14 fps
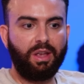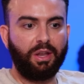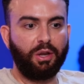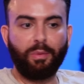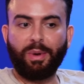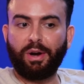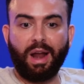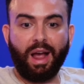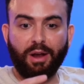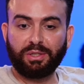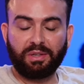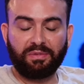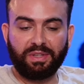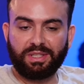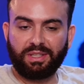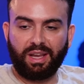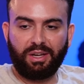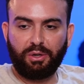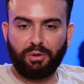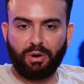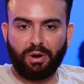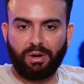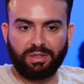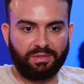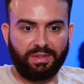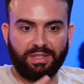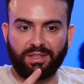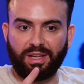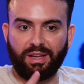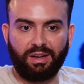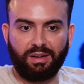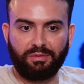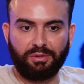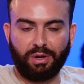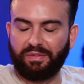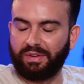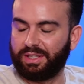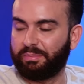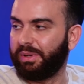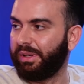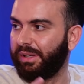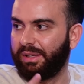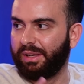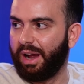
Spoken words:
No matter how sophisticated you are, FSP,